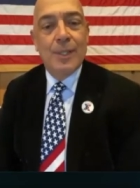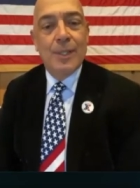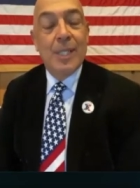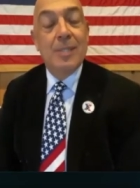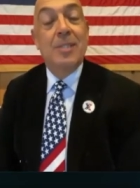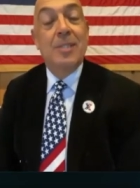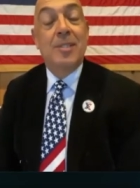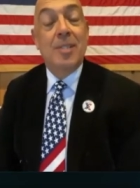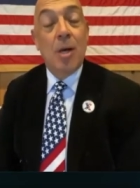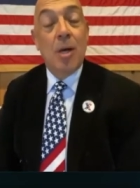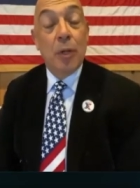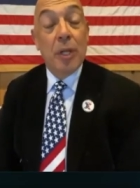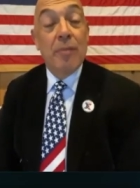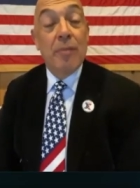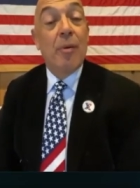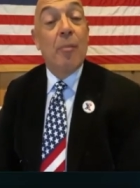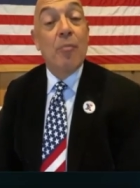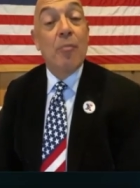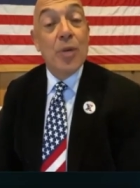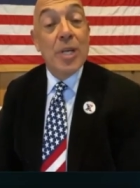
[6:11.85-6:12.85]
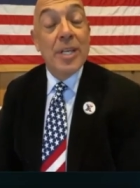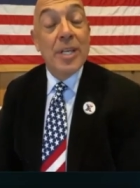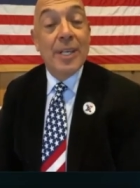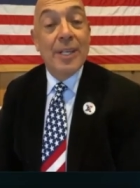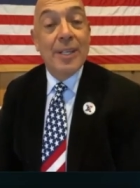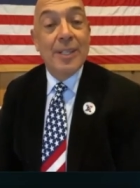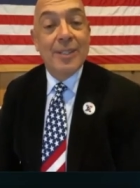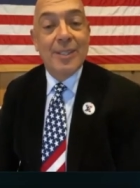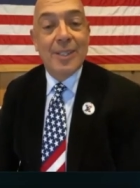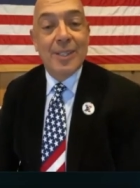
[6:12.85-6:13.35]
necessarily from
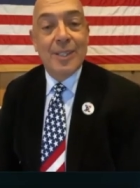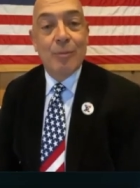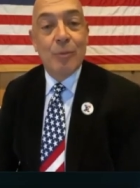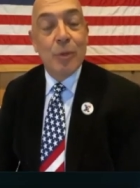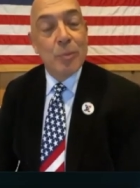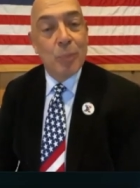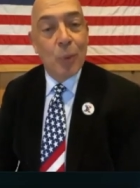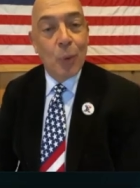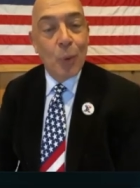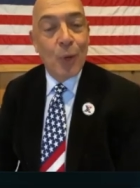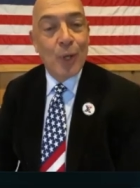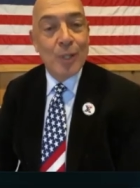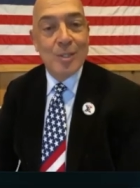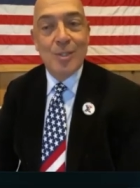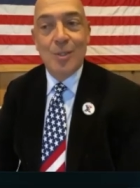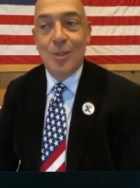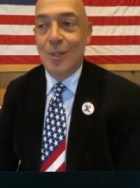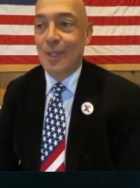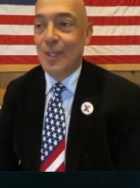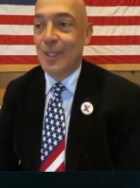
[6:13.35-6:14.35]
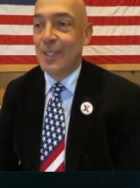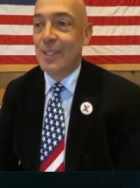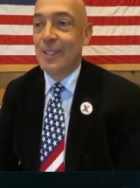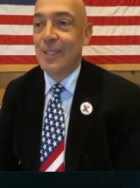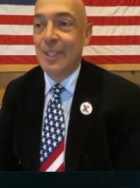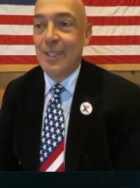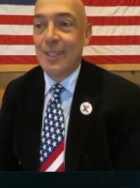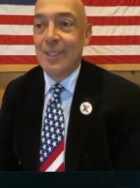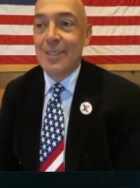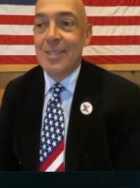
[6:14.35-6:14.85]
reading uh, reports or
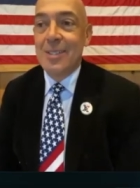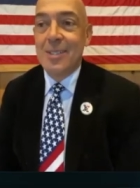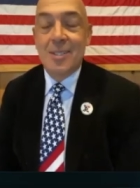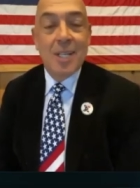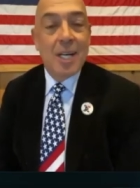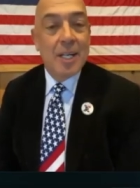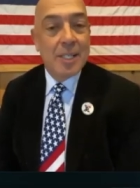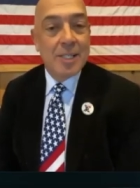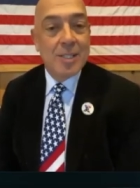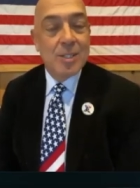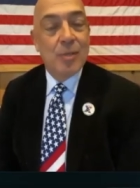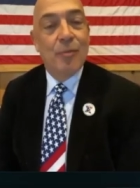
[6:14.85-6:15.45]
studies.